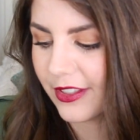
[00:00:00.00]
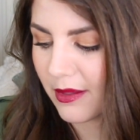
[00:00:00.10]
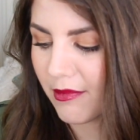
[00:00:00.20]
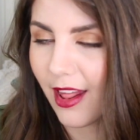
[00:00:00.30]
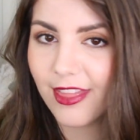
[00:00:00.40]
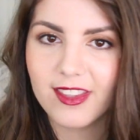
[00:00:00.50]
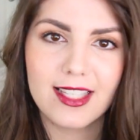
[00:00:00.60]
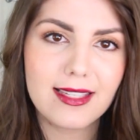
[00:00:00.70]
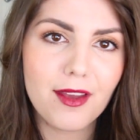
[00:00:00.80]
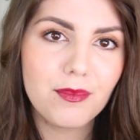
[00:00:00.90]
for the month
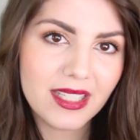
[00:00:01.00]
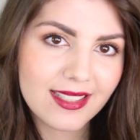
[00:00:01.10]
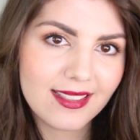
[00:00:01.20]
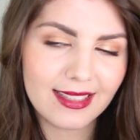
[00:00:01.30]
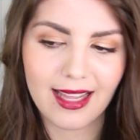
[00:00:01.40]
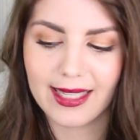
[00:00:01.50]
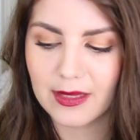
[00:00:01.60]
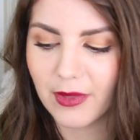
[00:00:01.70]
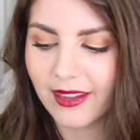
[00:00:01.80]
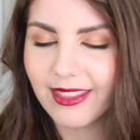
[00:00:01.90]
since I missed
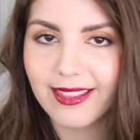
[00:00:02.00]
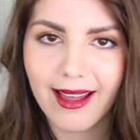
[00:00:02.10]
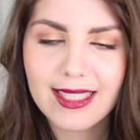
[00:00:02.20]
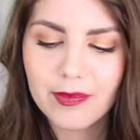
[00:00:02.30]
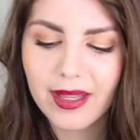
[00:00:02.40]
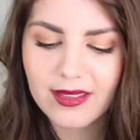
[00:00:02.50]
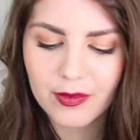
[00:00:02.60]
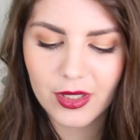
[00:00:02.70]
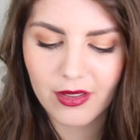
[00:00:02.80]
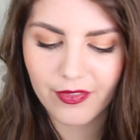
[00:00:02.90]
last month. Last month's
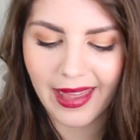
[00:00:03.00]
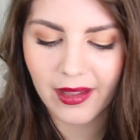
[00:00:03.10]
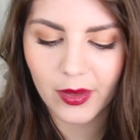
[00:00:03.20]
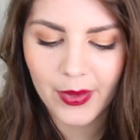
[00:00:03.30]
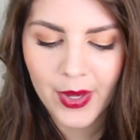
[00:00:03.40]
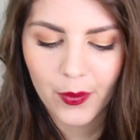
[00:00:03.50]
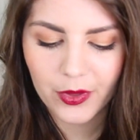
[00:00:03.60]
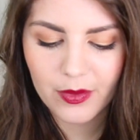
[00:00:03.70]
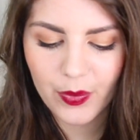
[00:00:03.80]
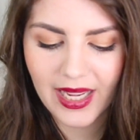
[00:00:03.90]
beauty fail
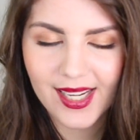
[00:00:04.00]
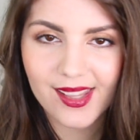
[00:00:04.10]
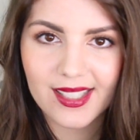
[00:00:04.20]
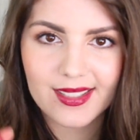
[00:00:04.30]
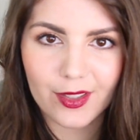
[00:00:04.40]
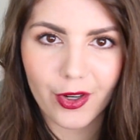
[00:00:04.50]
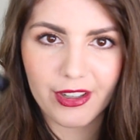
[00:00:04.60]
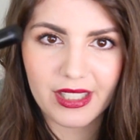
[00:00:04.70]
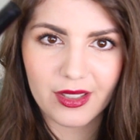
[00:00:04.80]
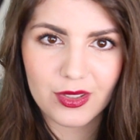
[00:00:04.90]
would have been this
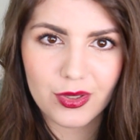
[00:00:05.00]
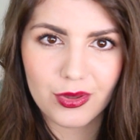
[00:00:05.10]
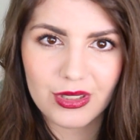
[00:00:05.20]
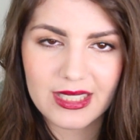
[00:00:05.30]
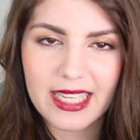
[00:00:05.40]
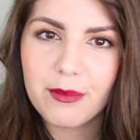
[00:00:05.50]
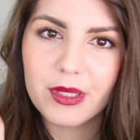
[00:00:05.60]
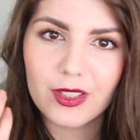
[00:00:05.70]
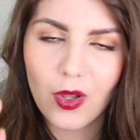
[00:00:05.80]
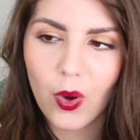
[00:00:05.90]
L'Oreal
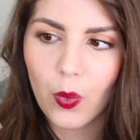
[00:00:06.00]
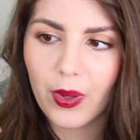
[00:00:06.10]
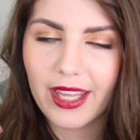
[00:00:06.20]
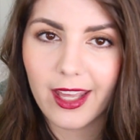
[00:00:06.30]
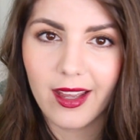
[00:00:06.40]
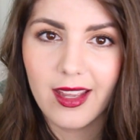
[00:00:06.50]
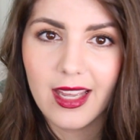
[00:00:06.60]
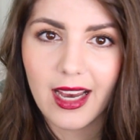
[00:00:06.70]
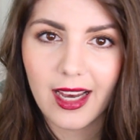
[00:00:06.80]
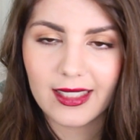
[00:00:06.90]
two-step longwear
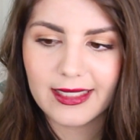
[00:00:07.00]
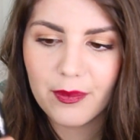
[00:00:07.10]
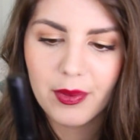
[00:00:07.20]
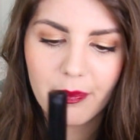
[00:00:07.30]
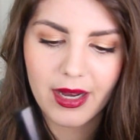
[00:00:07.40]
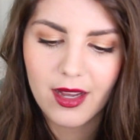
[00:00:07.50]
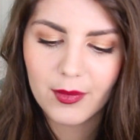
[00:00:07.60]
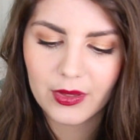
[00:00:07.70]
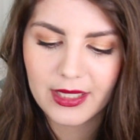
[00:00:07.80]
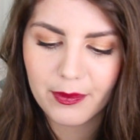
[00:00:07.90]
lip balm
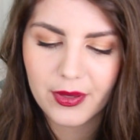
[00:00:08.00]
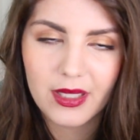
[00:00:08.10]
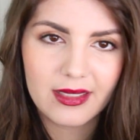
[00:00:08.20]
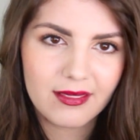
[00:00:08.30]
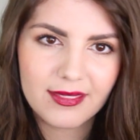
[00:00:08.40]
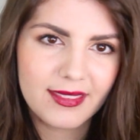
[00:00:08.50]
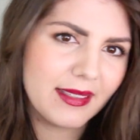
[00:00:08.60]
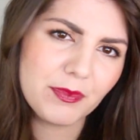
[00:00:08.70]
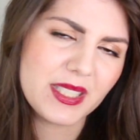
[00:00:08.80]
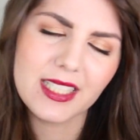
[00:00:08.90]
or
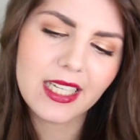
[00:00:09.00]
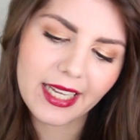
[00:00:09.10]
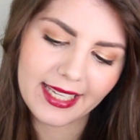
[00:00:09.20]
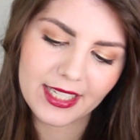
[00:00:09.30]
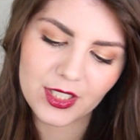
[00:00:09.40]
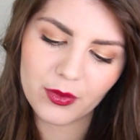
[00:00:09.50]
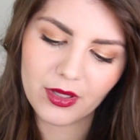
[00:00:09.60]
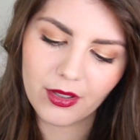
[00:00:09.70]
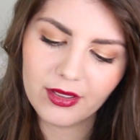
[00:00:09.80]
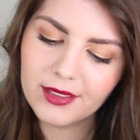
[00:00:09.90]
lipstick, I guess you would
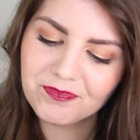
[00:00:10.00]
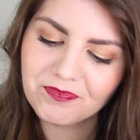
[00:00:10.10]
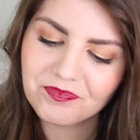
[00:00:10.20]
call it.